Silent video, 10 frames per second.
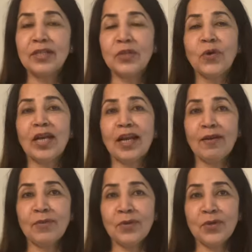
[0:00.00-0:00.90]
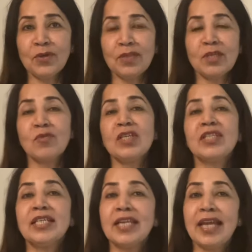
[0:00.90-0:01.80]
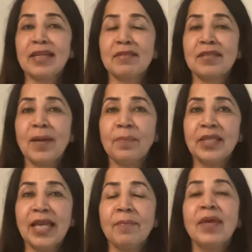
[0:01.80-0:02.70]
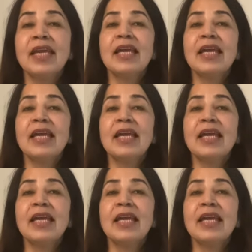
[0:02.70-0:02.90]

your love to your situation accept them